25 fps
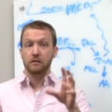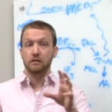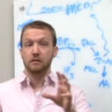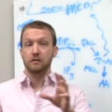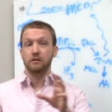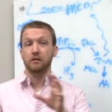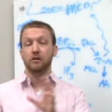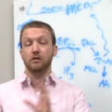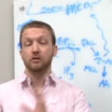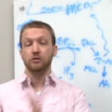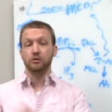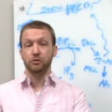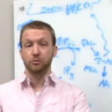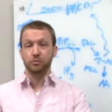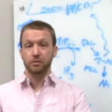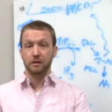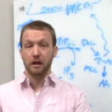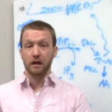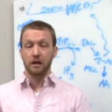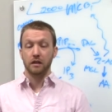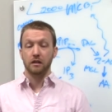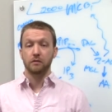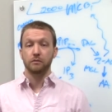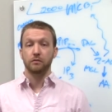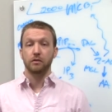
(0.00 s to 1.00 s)
they're also
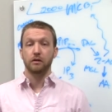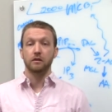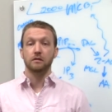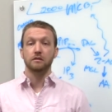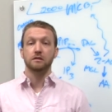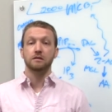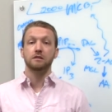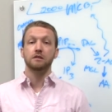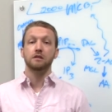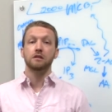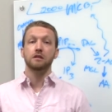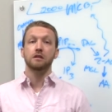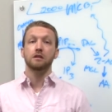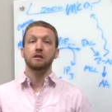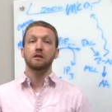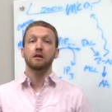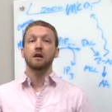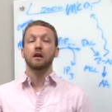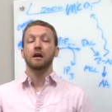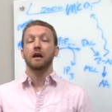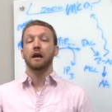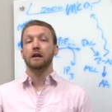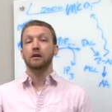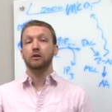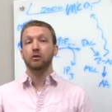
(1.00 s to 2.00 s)
plotted in Part C,
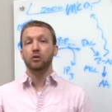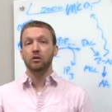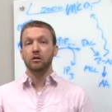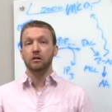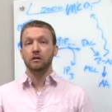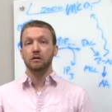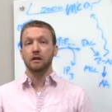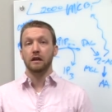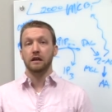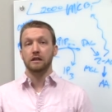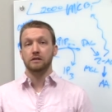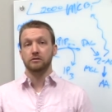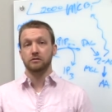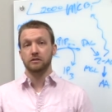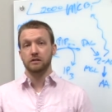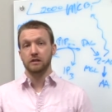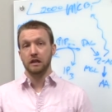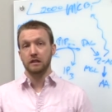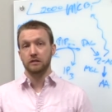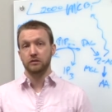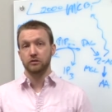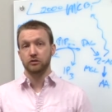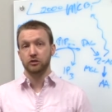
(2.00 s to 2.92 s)
and cortical astrocytes are